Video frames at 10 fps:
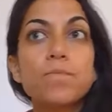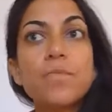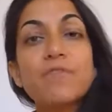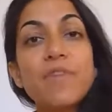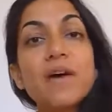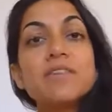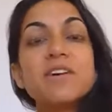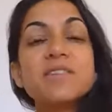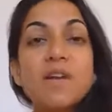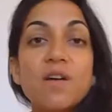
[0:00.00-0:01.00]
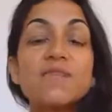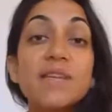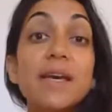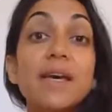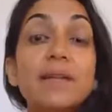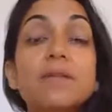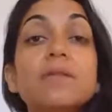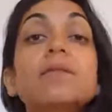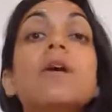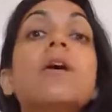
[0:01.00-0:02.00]
find ourselves
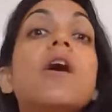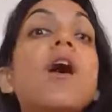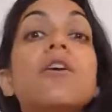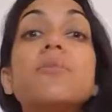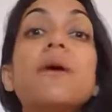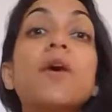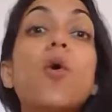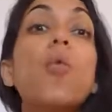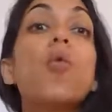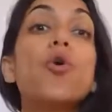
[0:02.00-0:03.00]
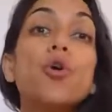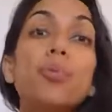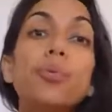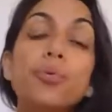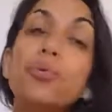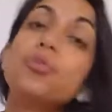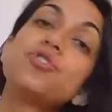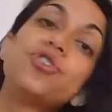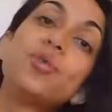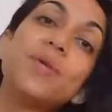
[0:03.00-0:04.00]
in, a karmic whirlpool,
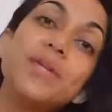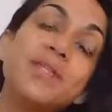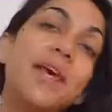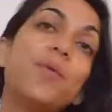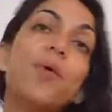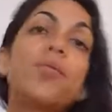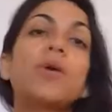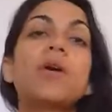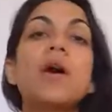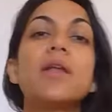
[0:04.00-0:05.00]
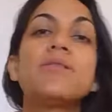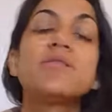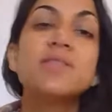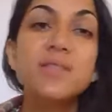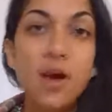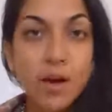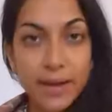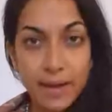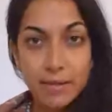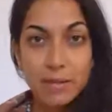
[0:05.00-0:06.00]
shall we say, when we're kind of
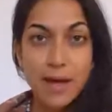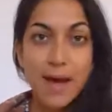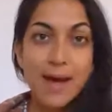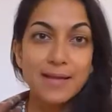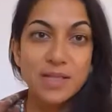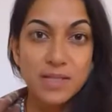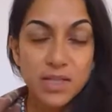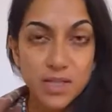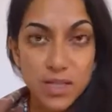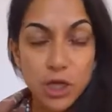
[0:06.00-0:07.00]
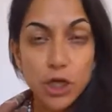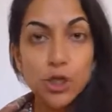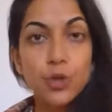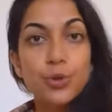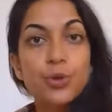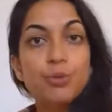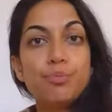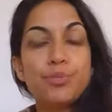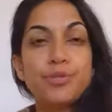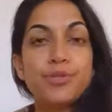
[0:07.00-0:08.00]
stuck in that
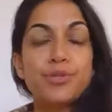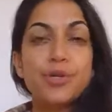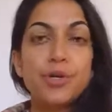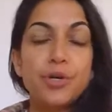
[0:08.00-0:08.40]
looped